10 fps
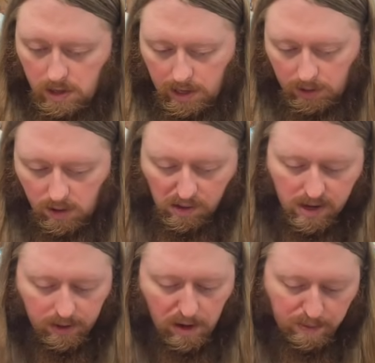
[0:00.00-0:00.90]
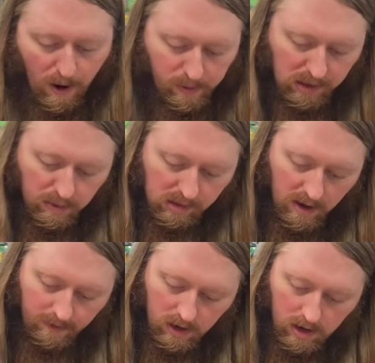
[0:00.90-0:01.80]
it looks like there's probably some
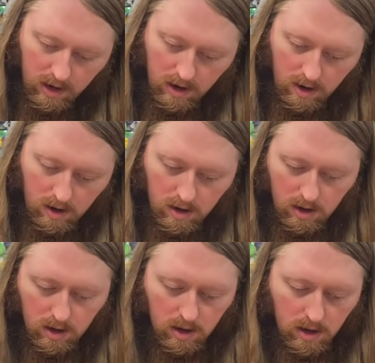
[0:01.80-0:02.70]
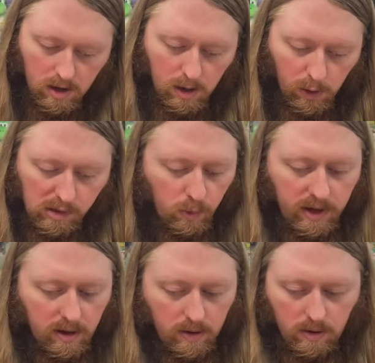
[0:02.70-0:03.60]
stuff in here because
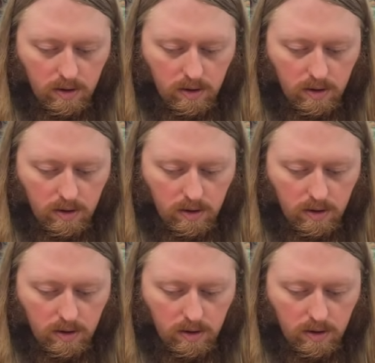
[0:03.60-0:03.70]
we